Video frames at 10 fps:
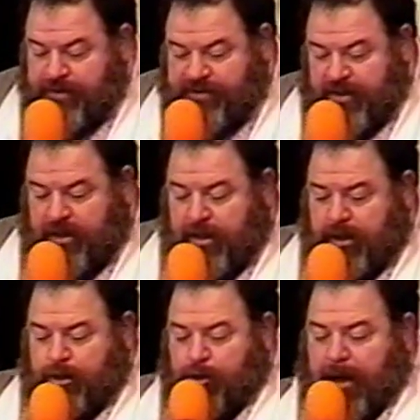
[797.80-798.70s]

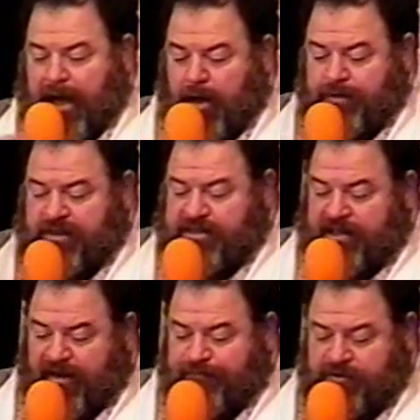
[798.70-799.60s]
See, your house is
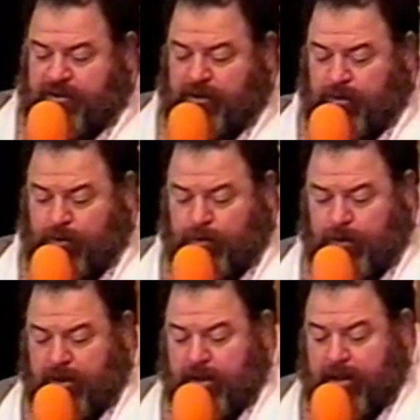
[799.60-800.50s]
left to
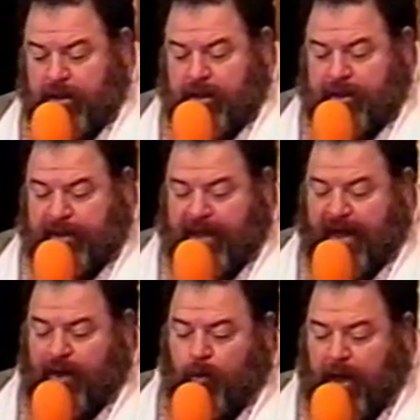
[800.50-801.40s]
you
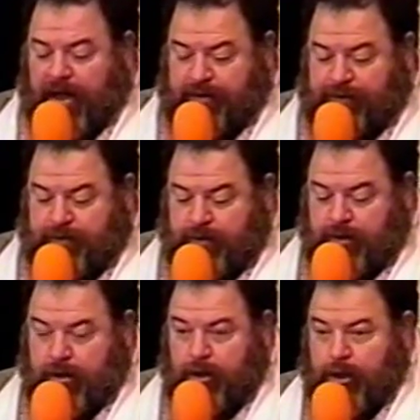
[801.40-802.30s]
laid waste.
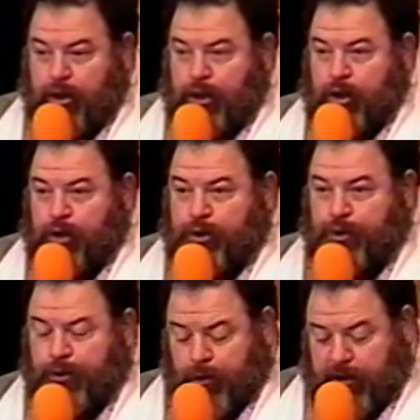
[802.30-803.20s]

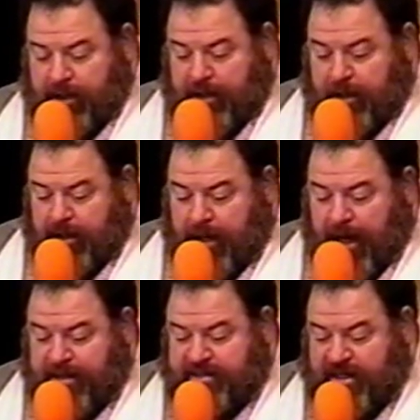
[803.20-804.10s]
Truly,
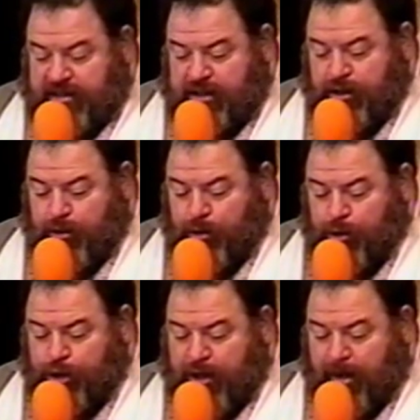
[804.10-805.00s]
I say to you,
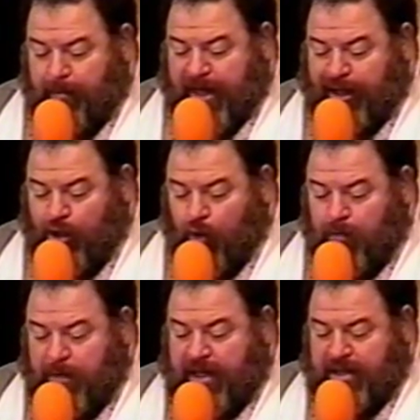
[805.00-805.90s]
you shall by
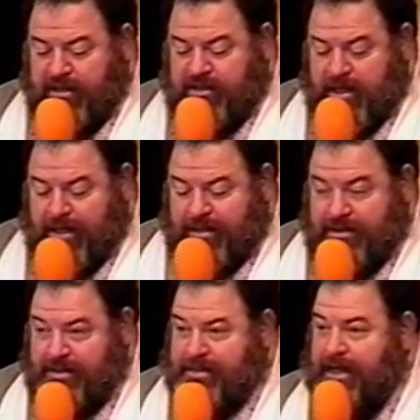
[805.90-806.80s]
no means
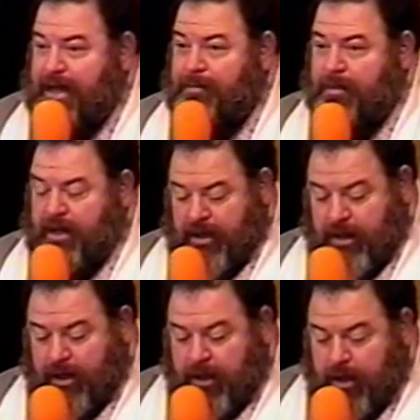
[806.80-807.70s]
see
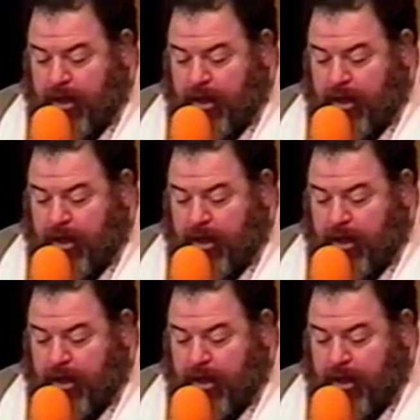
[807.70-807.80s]
me